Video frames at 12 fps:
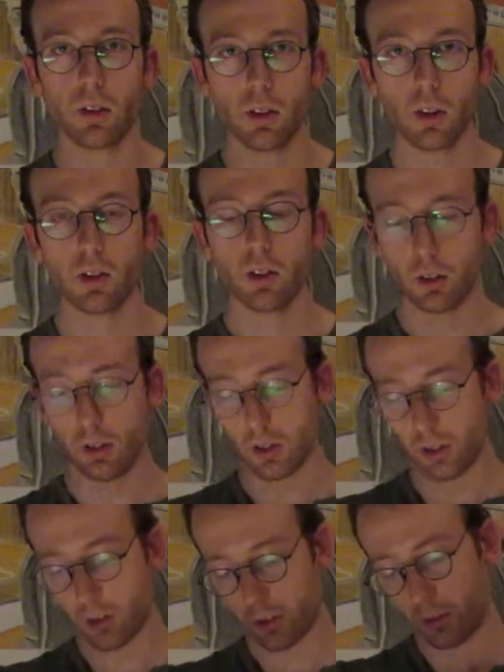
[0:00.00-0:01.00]
He, and
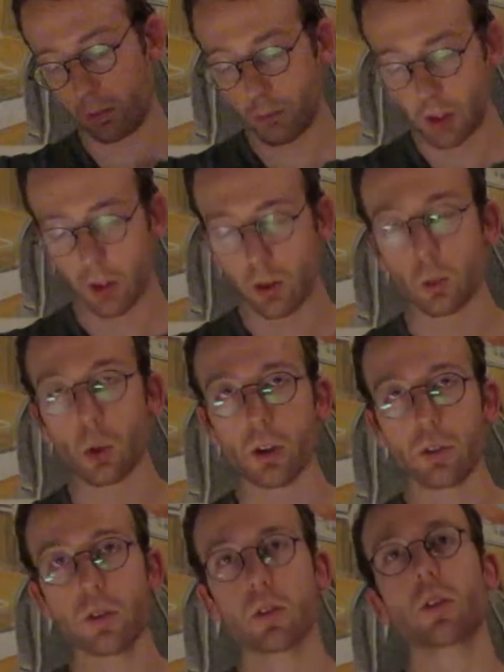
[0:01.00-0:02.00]
this, like the
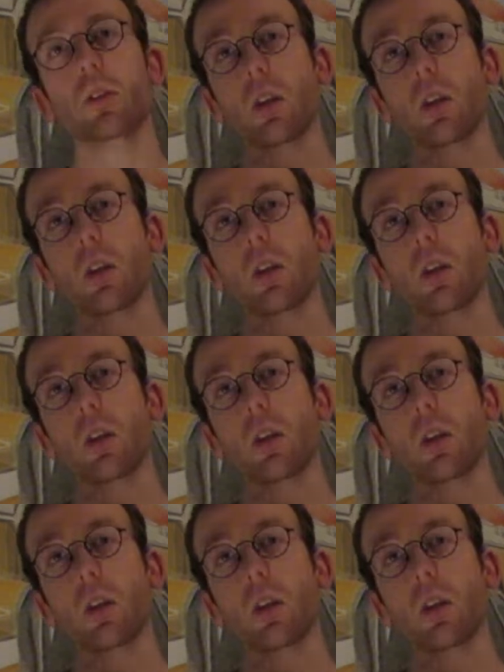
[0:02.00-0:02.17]
want,